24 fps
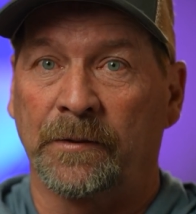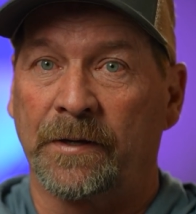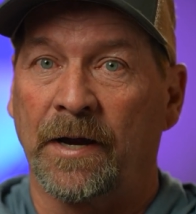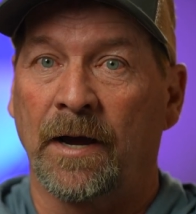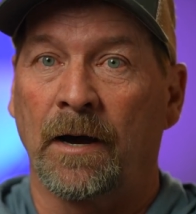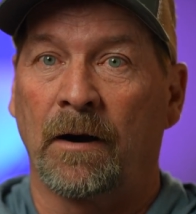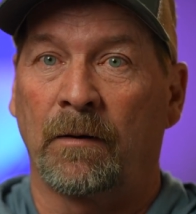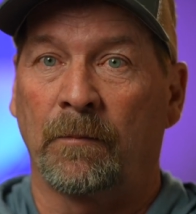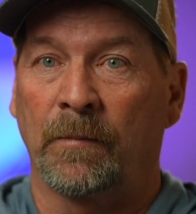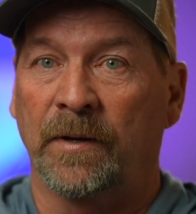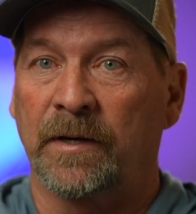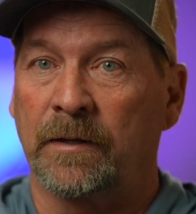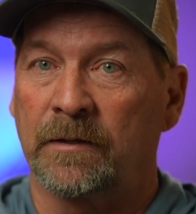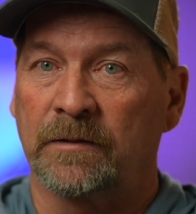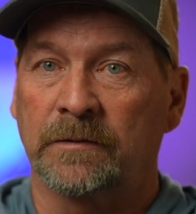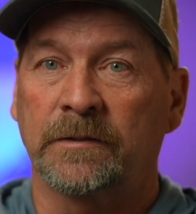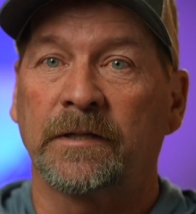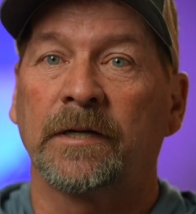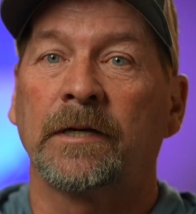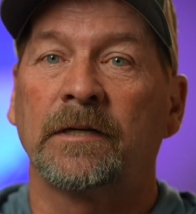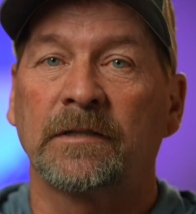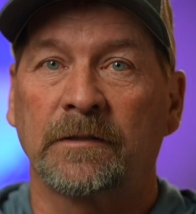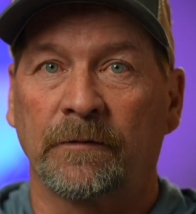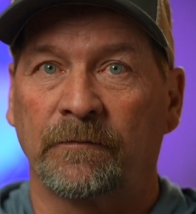now because
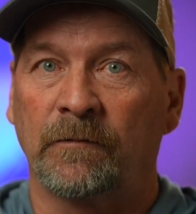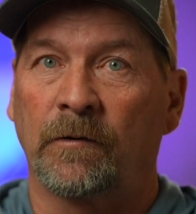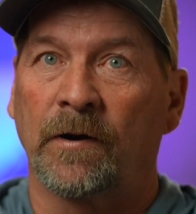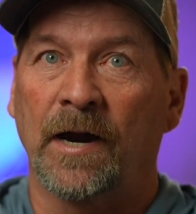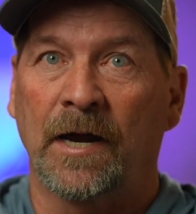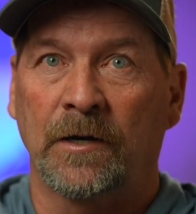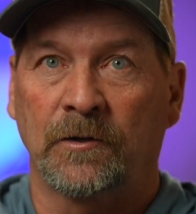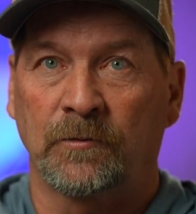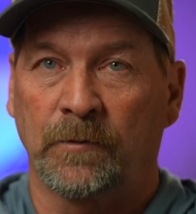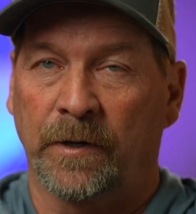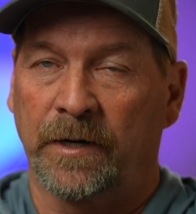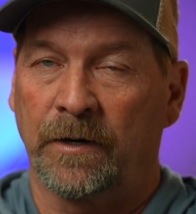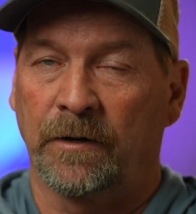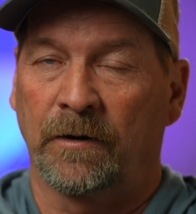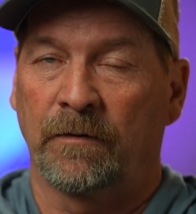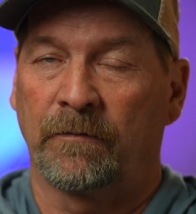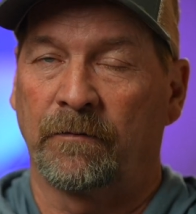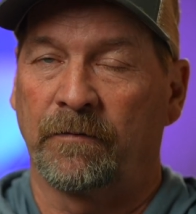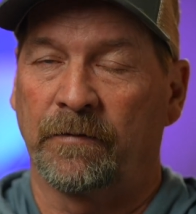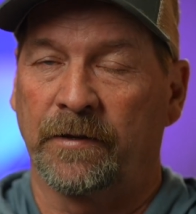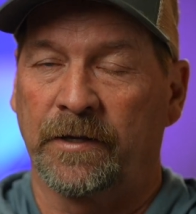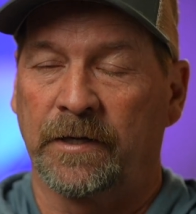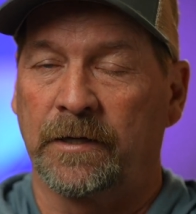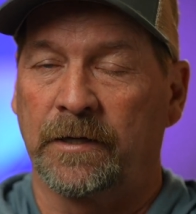things have graduated over the